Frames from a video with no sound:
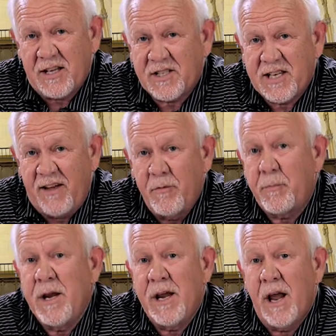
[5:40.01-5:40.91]
at 7
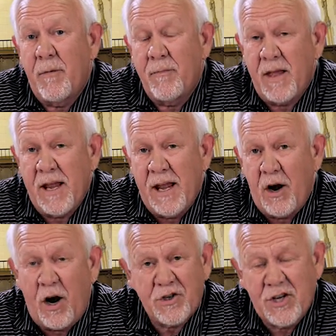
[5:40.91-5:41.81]
p.m in our